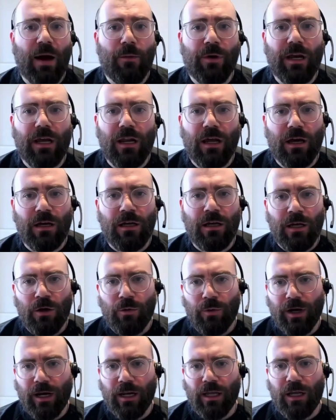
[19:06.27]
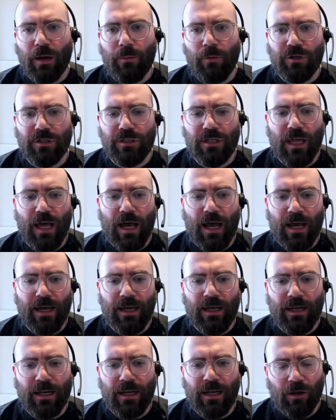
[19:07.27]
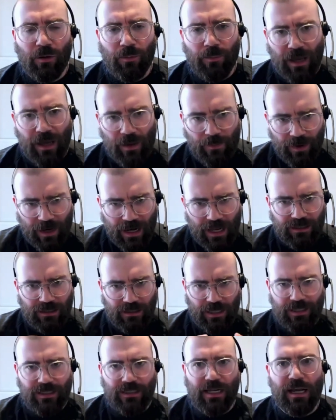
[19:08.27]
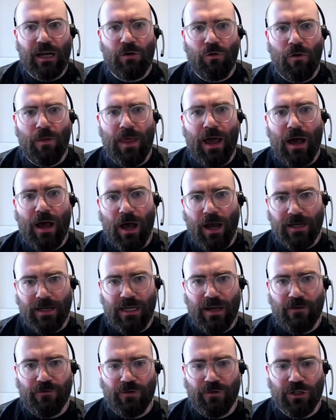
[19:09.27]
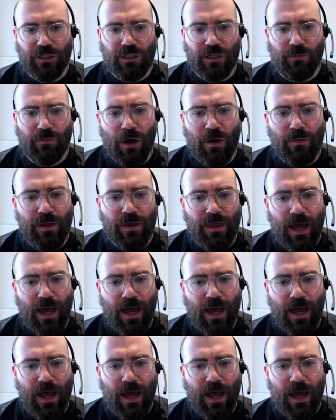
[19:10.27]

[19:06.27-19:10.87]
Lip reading: and we're gonna come on to that in a little bit, but let's linger on that idea for just a moment